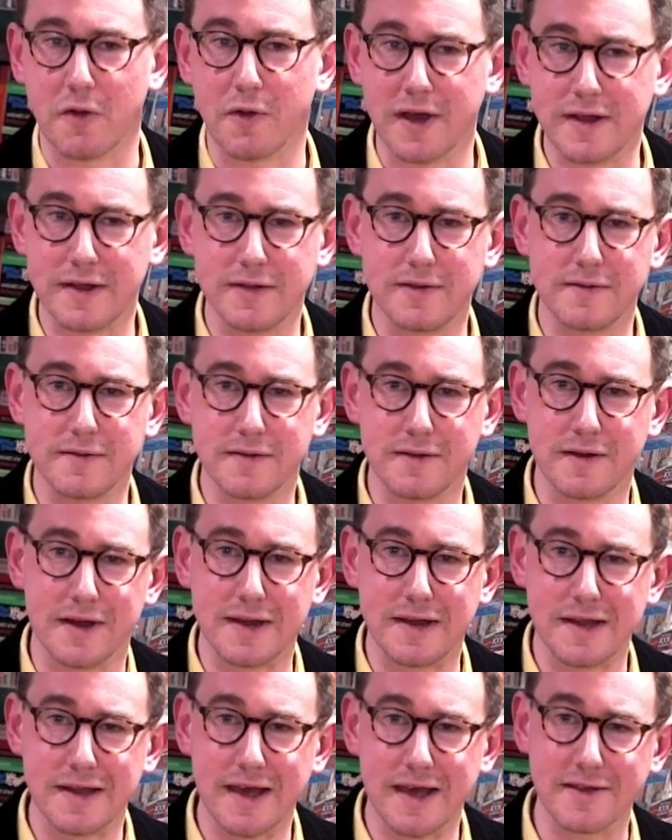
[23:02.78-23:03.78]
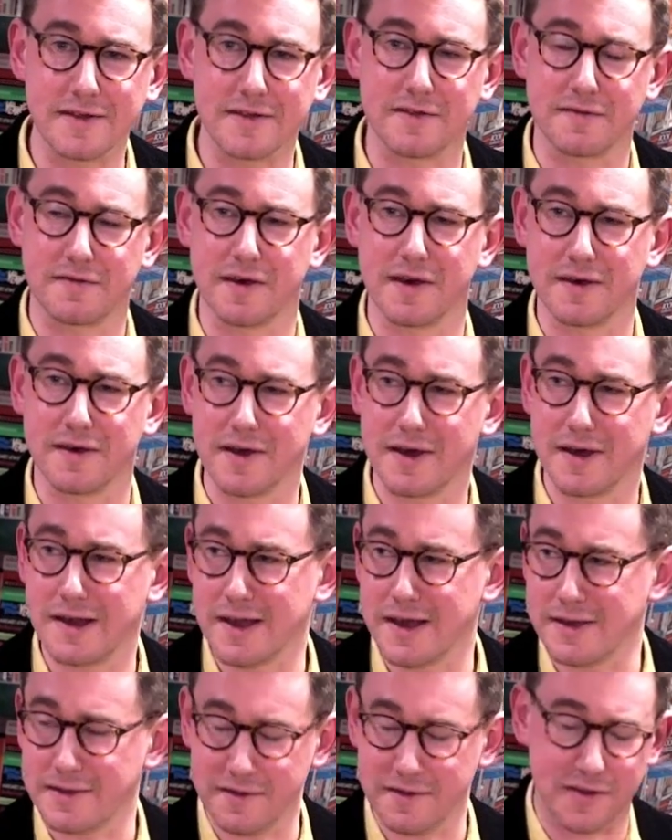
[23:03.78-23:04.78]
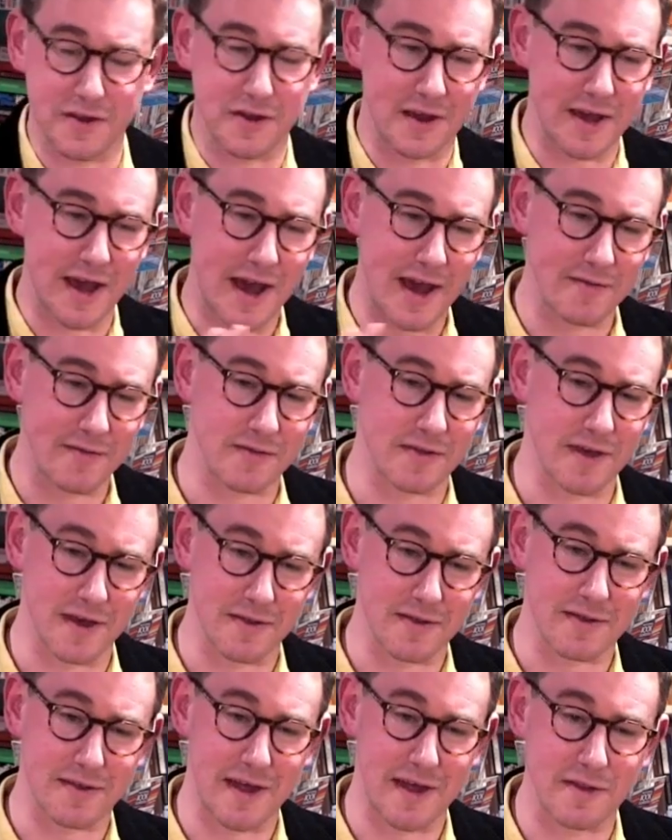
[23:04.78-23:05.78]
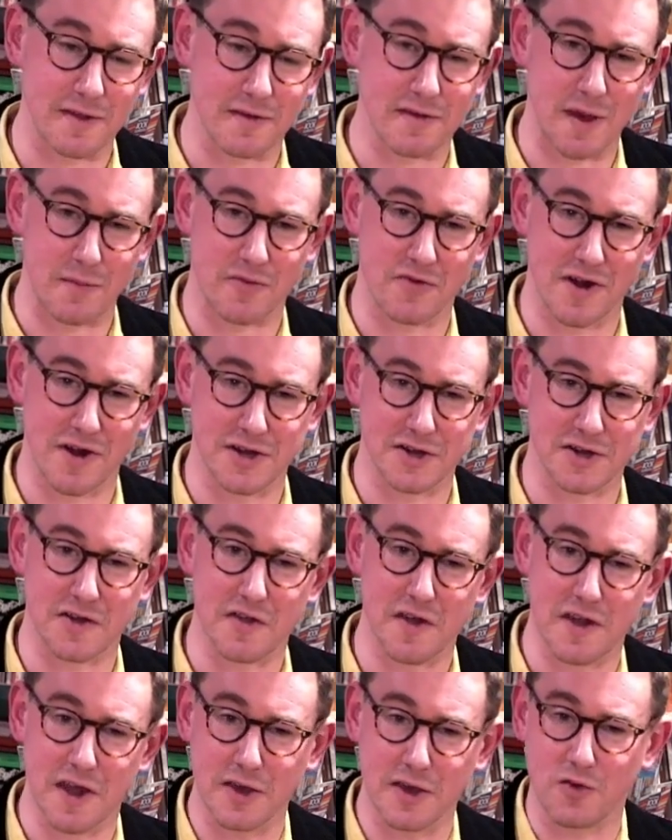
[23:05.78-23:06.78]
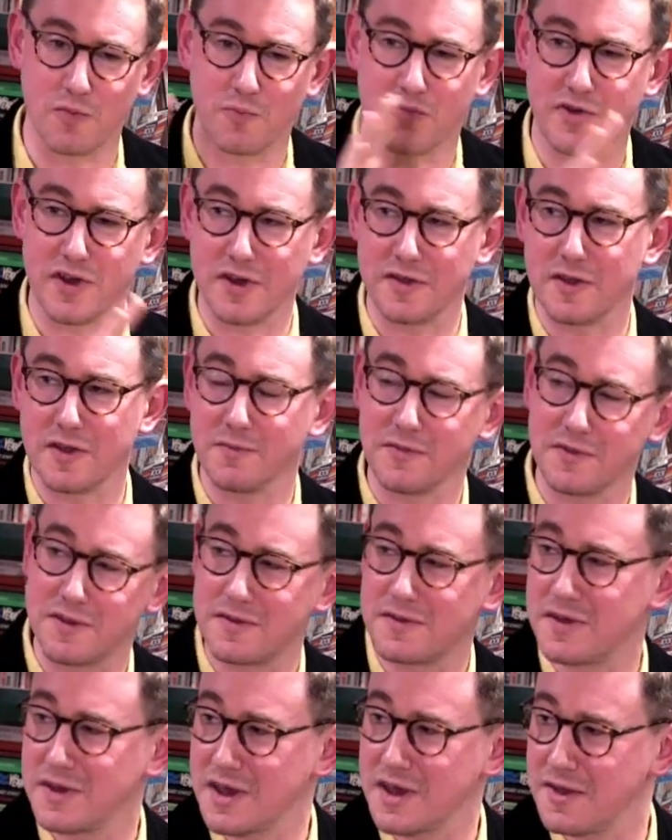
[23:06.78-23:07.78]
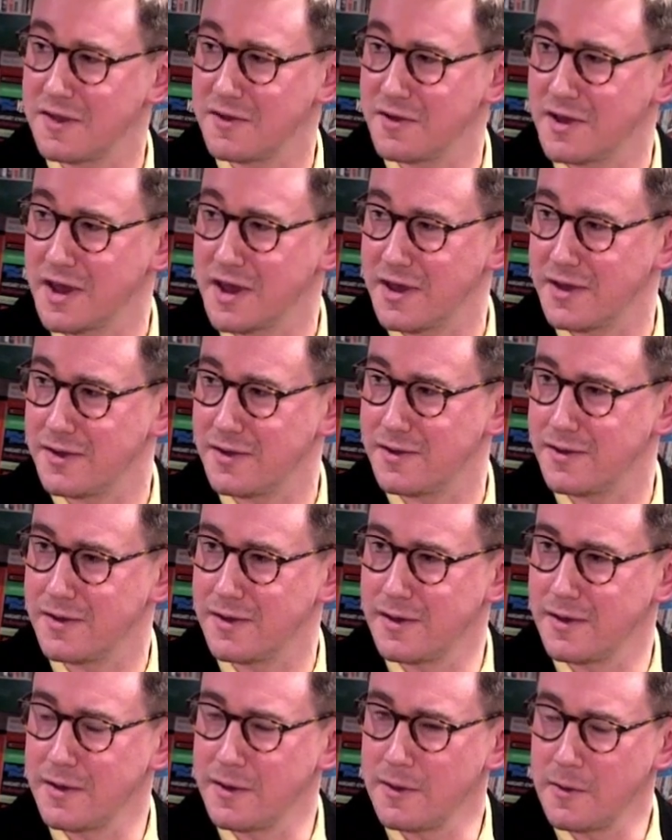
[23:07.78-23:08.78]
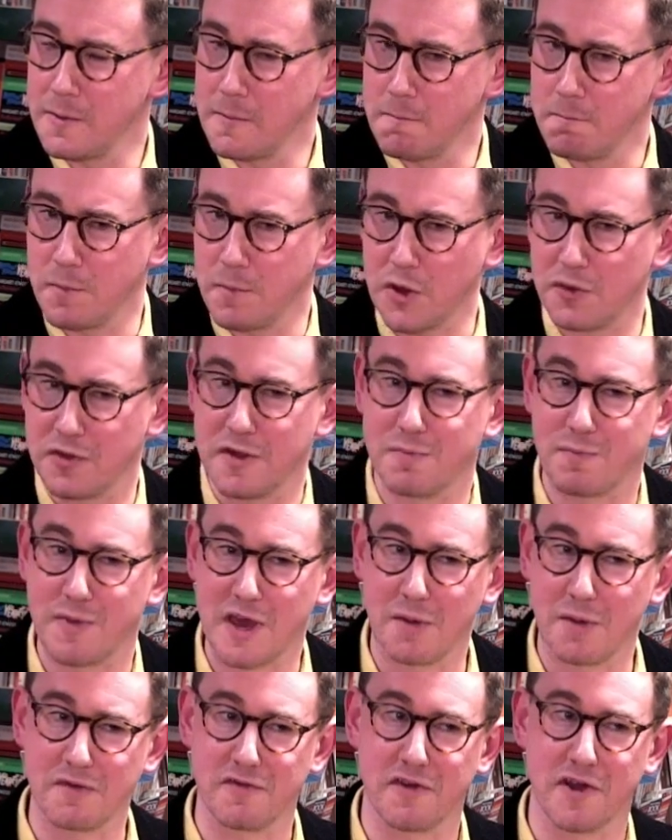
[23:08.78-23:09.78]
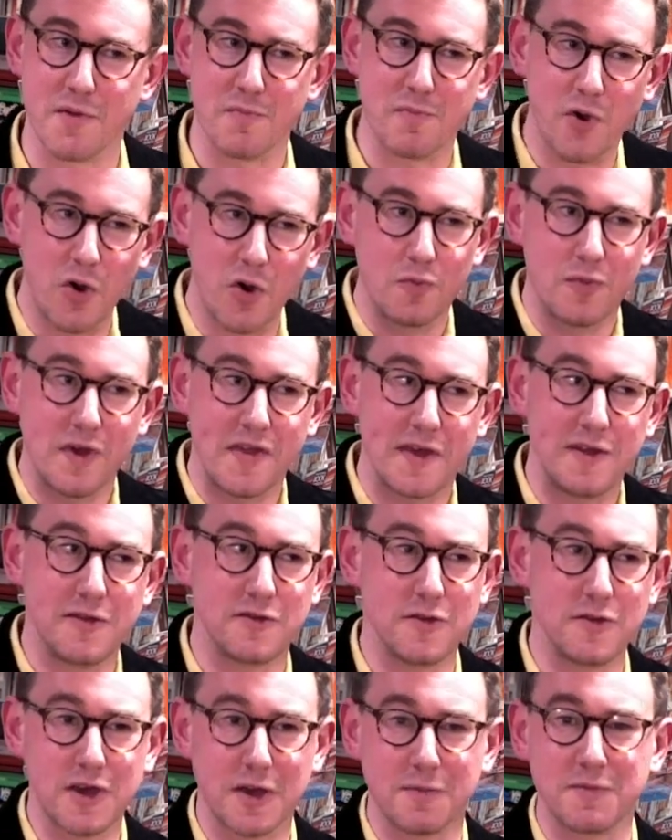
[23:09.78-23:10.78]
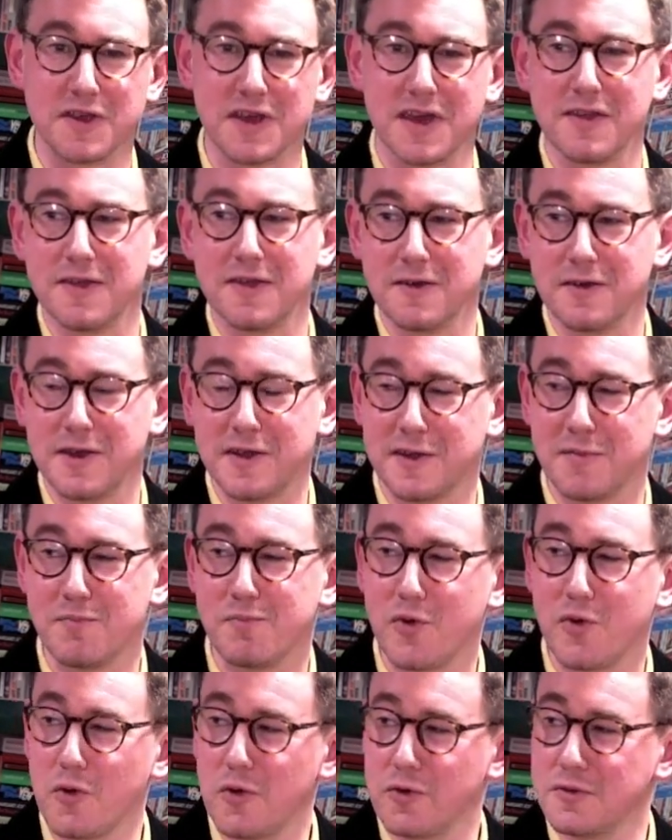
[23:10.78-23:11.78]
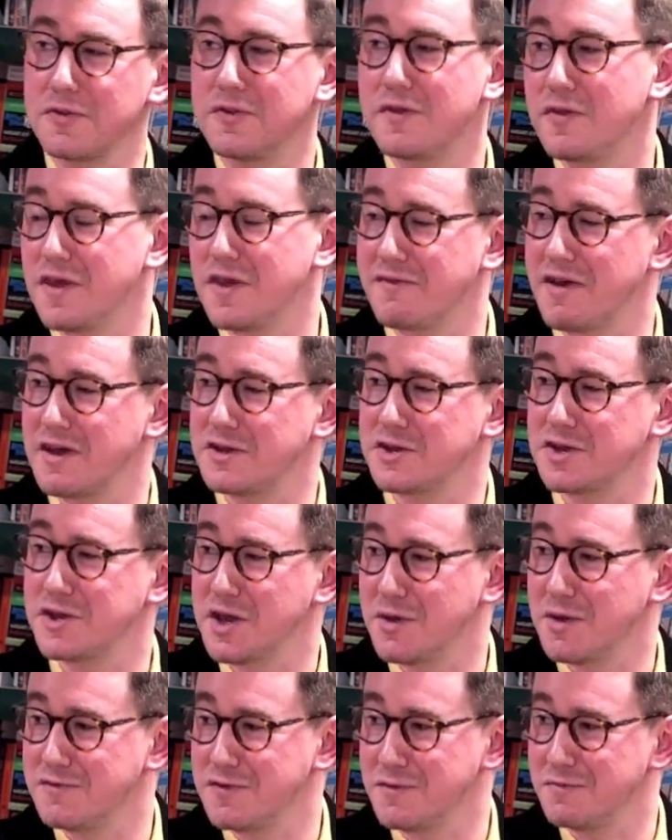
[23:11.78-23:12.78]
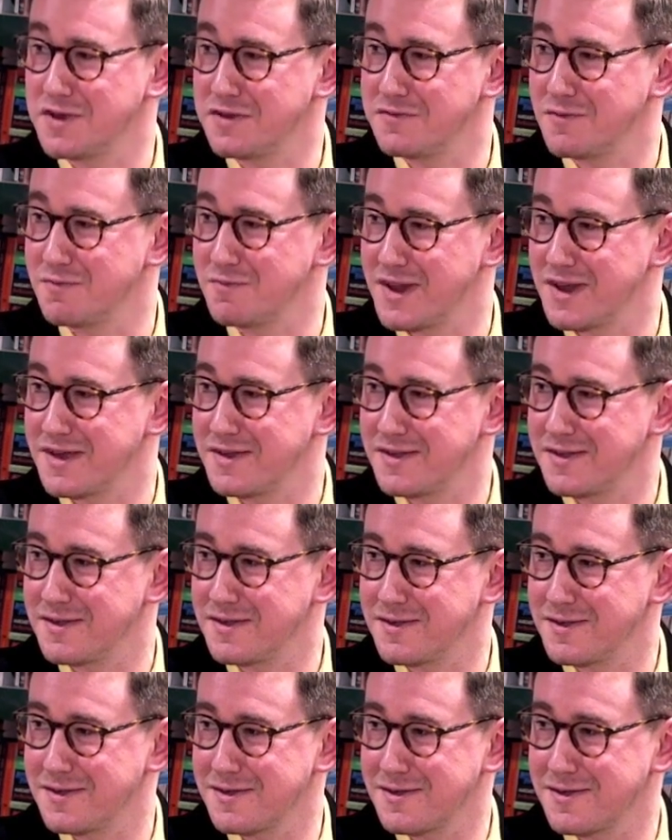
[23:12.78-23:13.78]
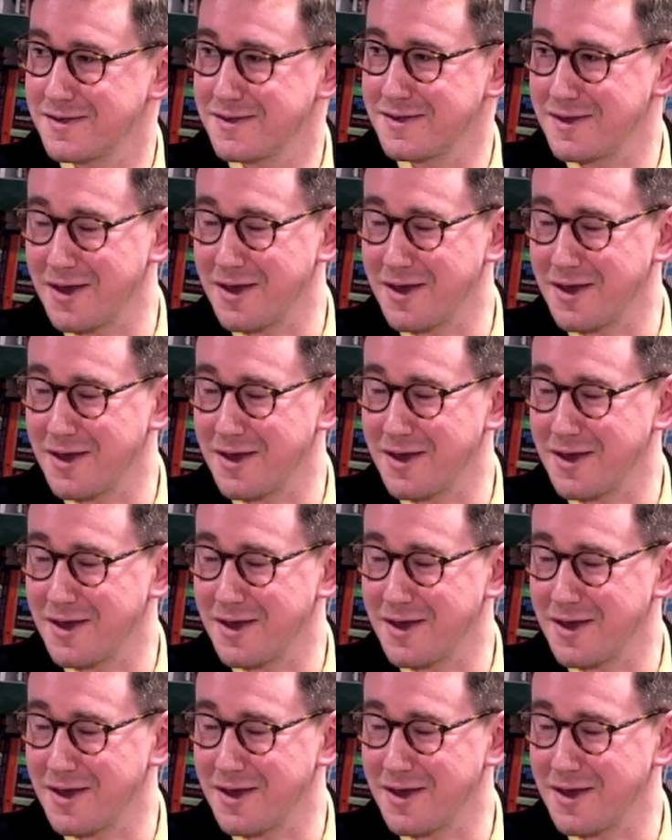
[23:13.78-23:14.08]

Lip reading: I liked that. I liked that I had that sense of separation, and then I could bring them together again, because it becomes very important when they do come together. It's important that they've actually come from different places.